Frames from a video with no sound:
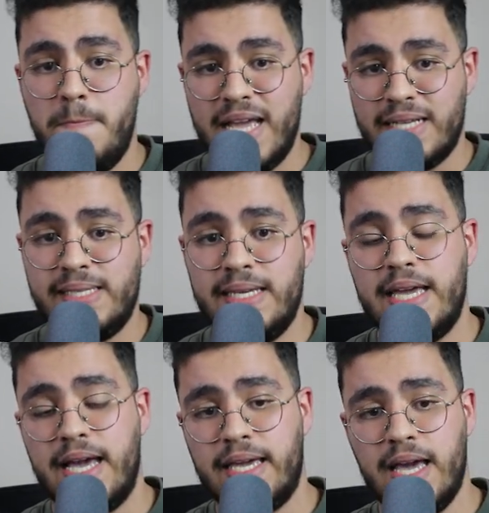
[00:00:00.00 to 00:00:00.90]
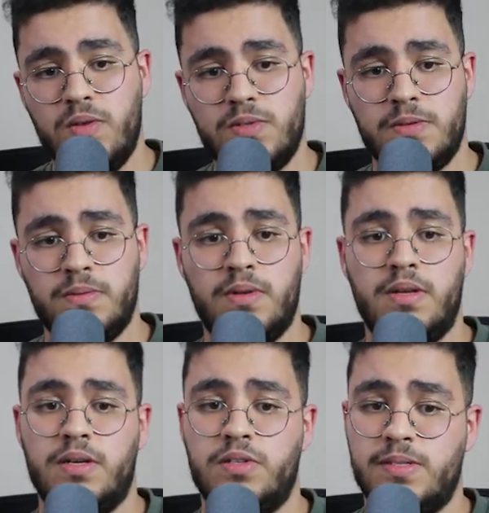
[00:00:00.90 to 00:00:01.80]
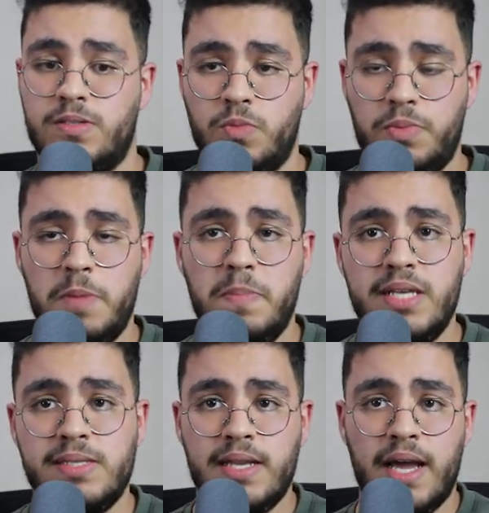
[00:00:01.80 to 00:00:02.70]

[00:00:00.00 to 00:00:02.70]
Mexi account, which is super amazing.